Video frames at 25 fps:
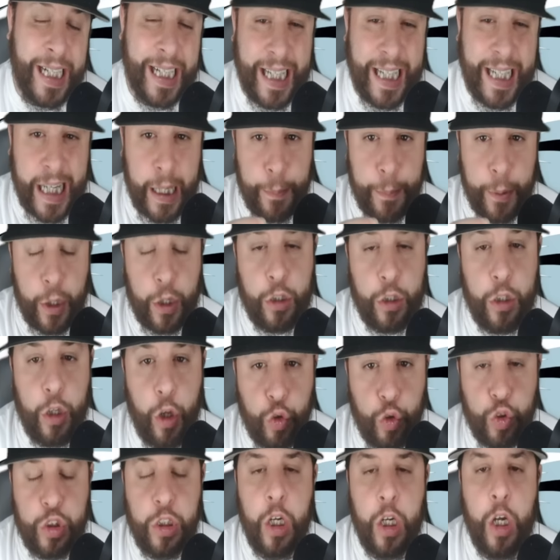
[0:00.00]
to keep it
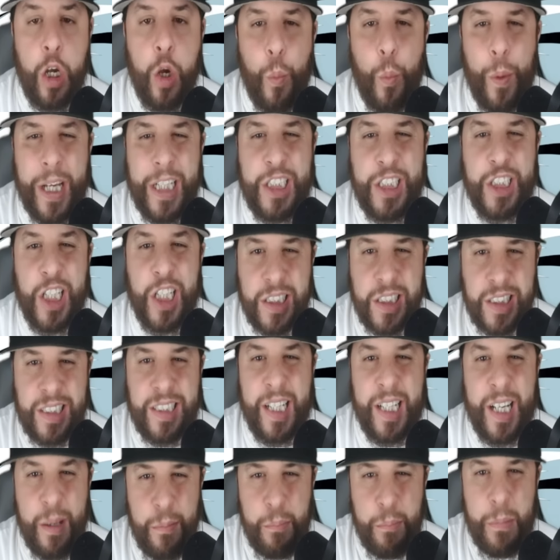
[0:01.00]
close. We just
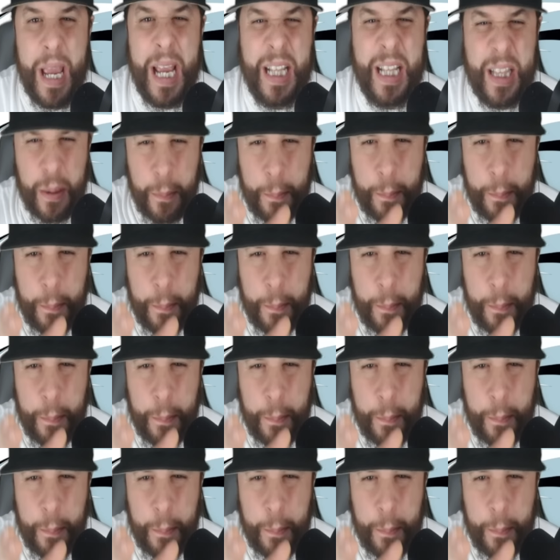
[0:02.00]
didn't make the